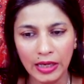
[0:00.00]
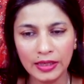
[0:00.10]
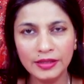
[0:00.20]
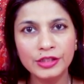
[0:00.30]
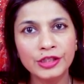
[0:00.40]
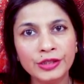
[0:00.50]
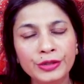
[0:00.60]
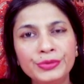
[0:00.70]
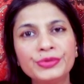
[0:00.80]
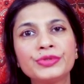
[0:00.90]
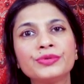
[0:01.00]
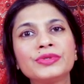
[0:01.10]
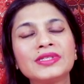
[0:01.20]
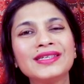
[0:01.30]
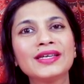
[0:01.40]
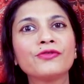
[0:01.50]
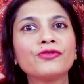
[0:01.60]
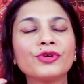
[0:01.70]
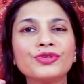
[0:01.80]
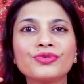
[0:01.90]
continues to seek
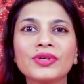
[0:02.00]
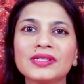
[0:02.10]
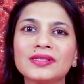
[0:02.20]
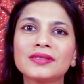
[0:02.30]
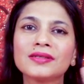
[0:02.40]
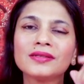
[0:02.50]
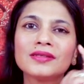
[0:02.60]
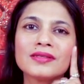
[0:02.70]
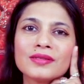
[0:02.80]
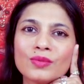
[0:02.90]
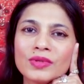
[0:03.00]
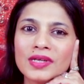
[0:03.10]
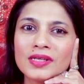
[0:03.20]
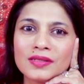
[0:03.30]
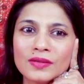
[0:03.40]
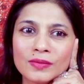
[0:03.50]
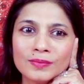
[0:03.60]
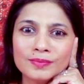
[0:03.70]
for trust. This is what I saw.